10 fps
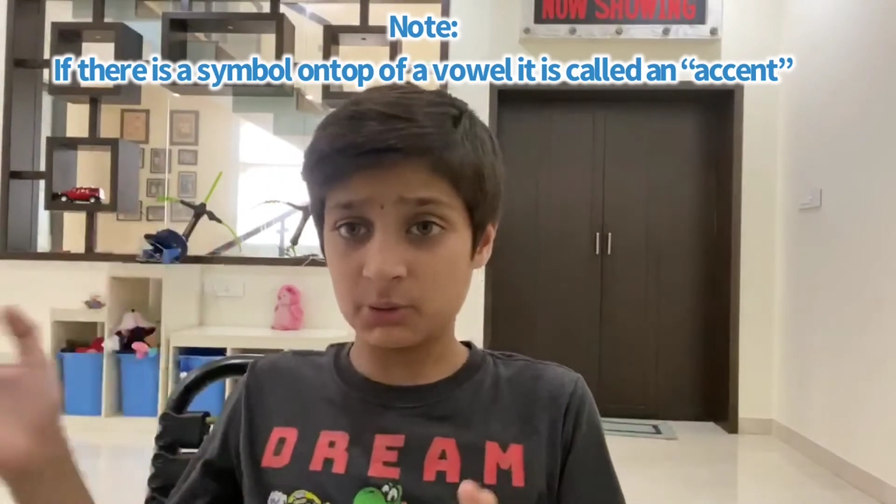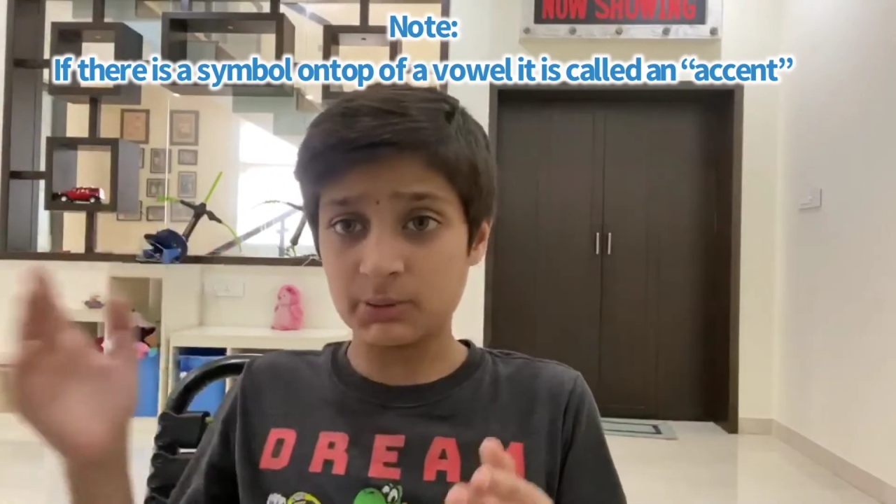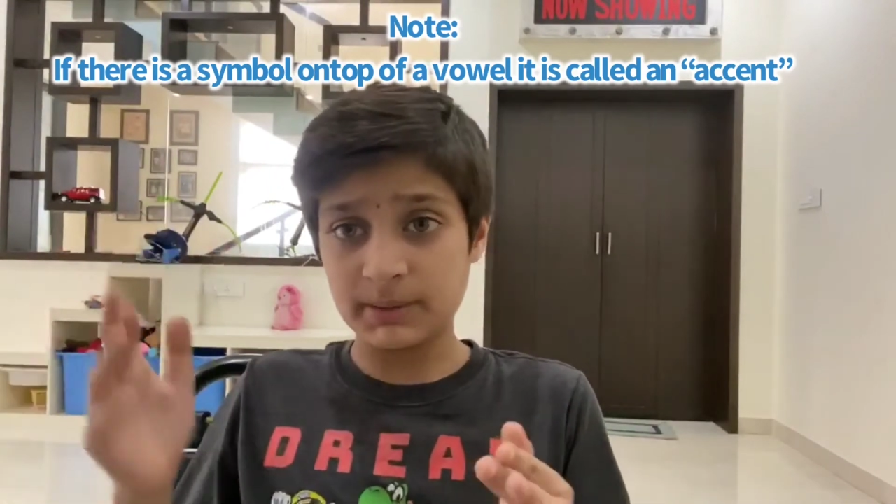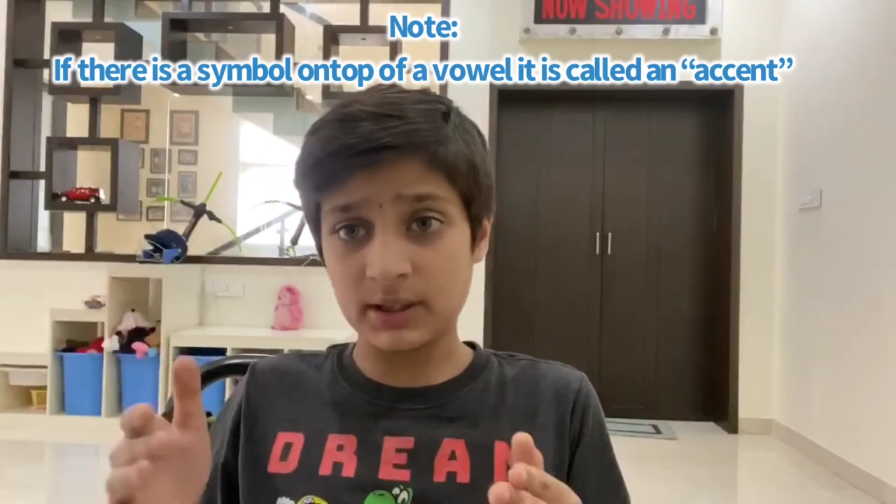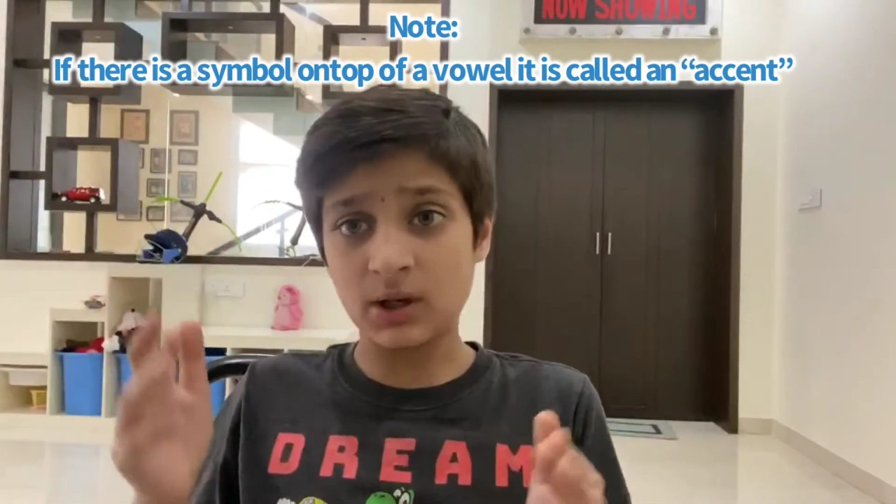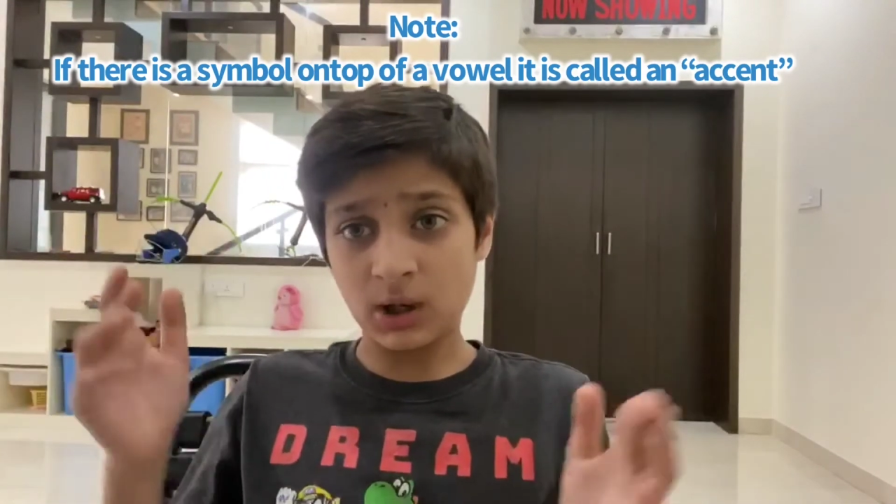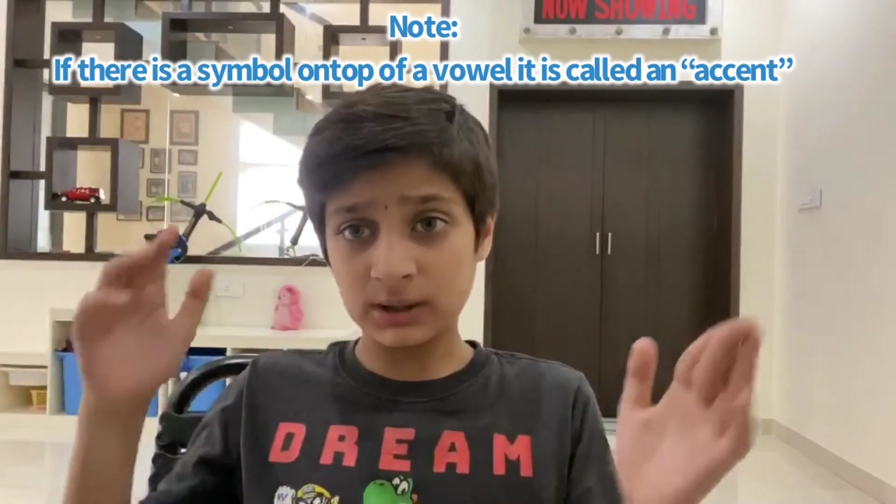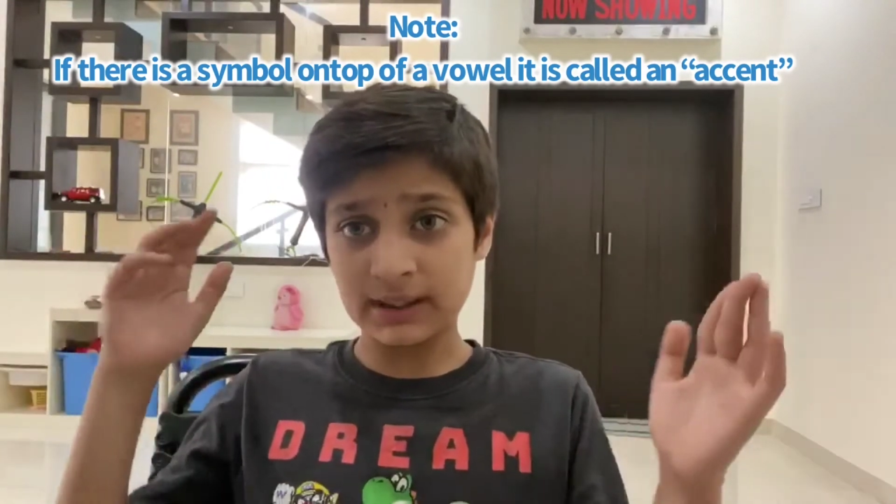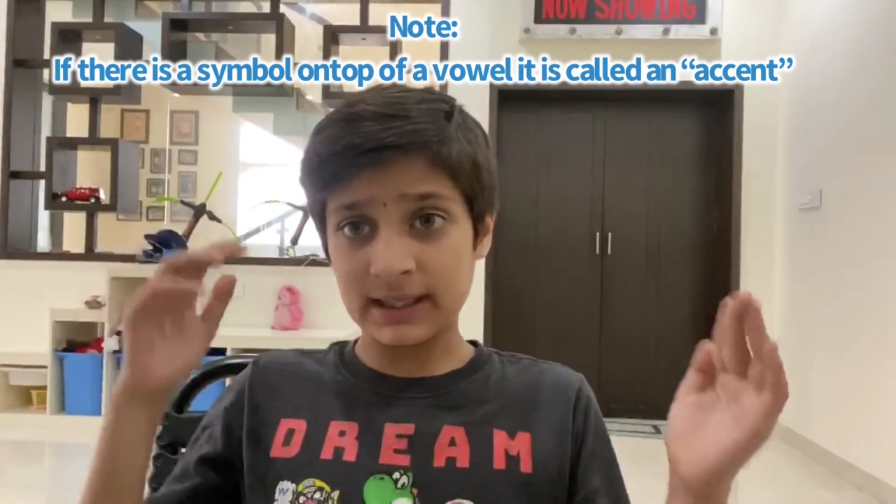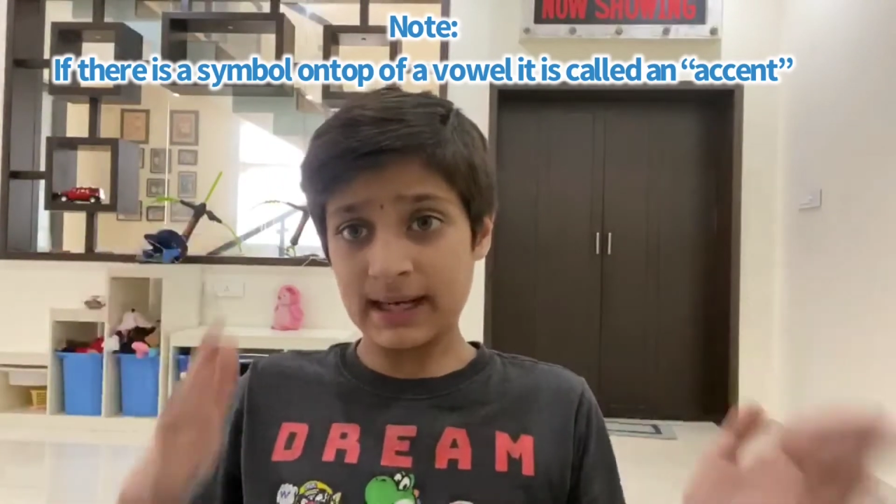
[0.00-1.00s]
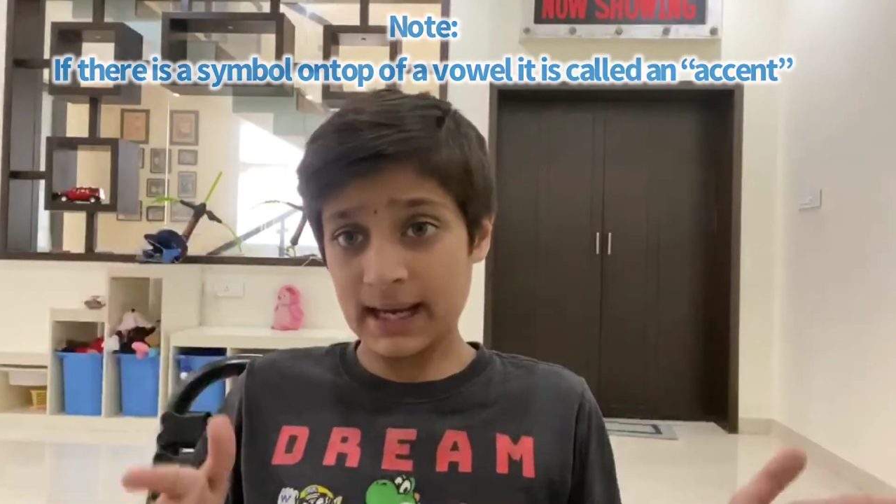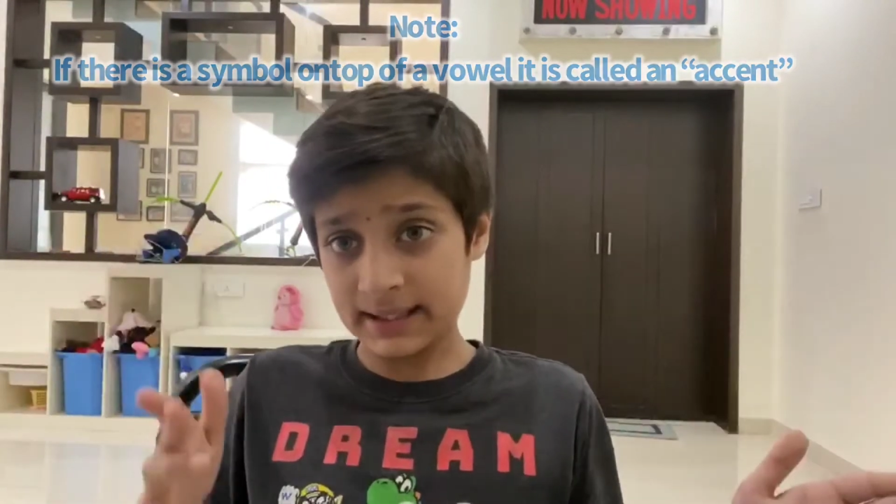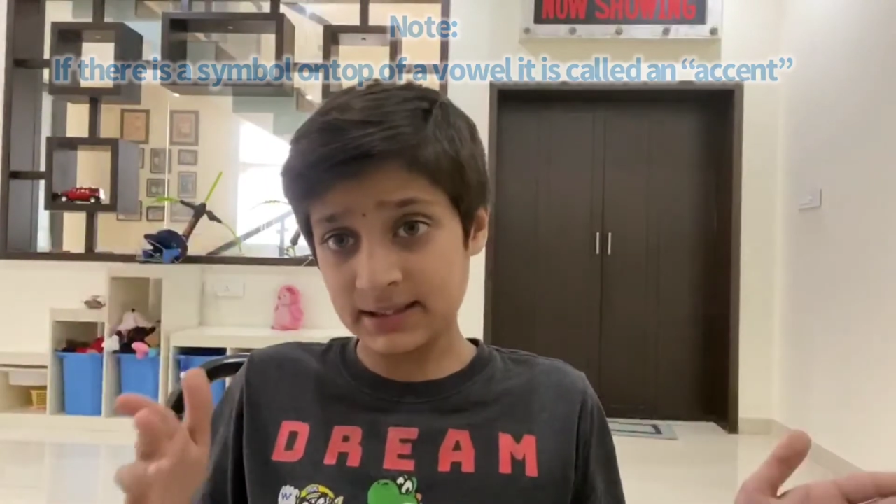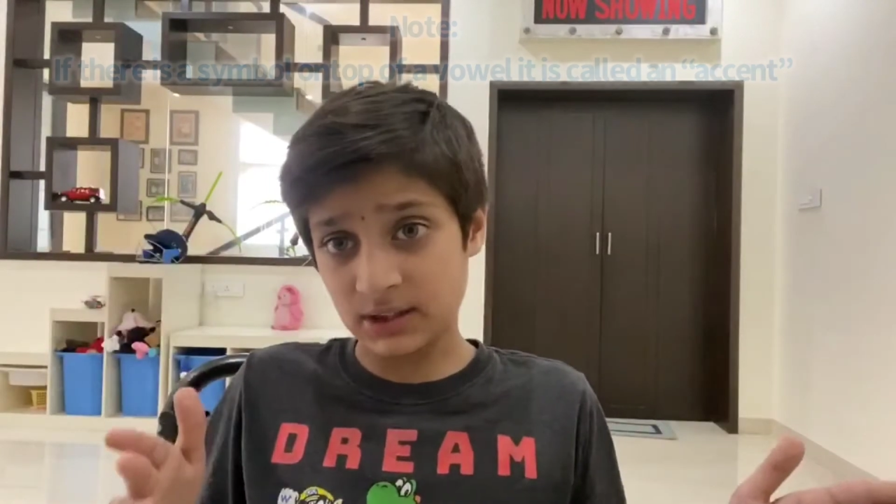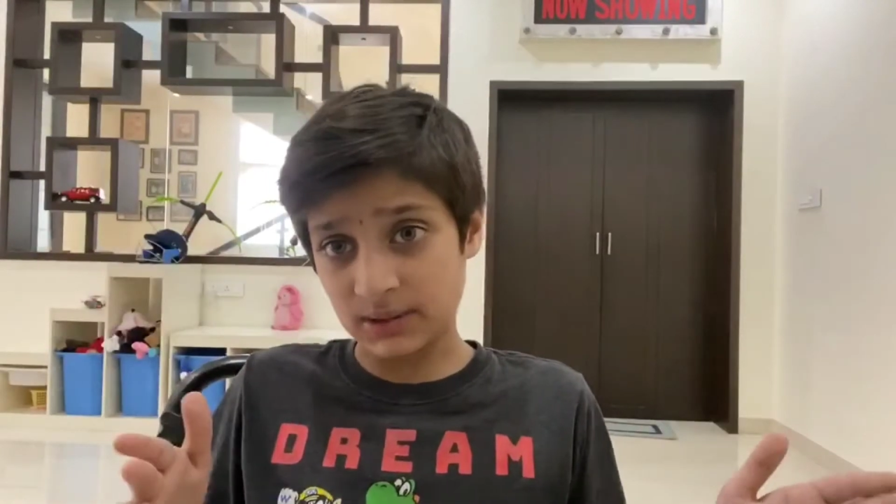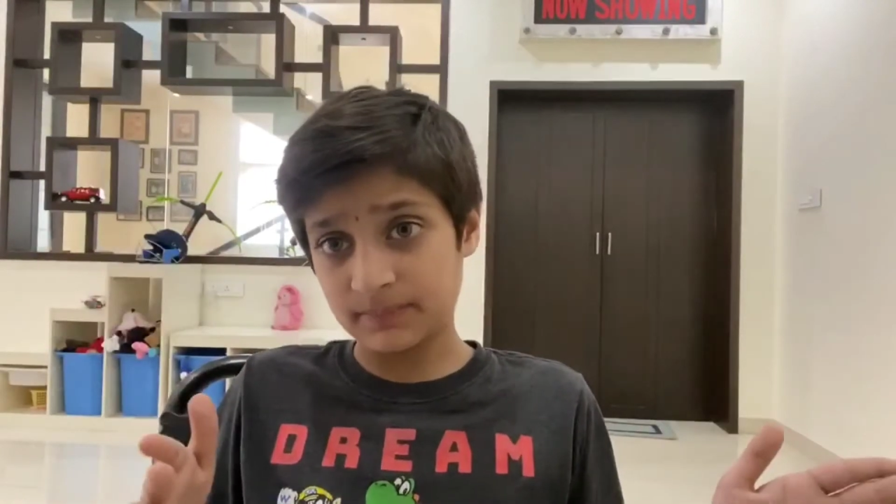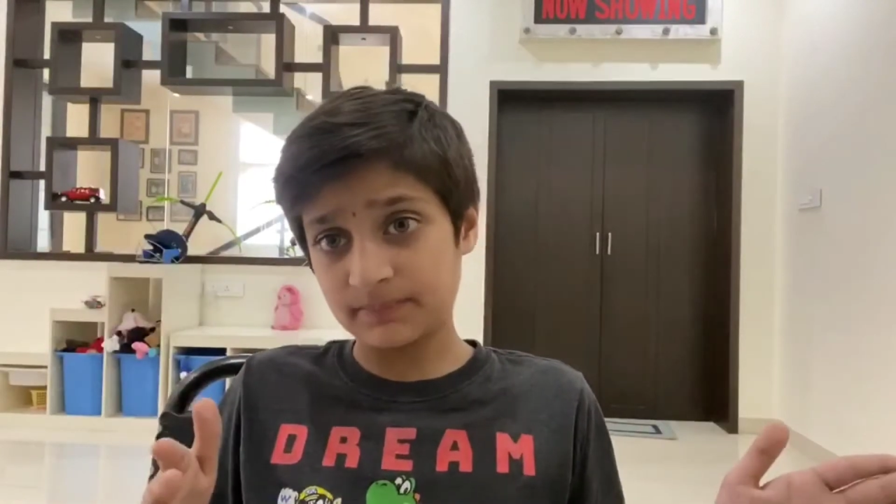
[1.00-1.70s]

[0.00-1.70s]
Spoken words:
would be called an accent.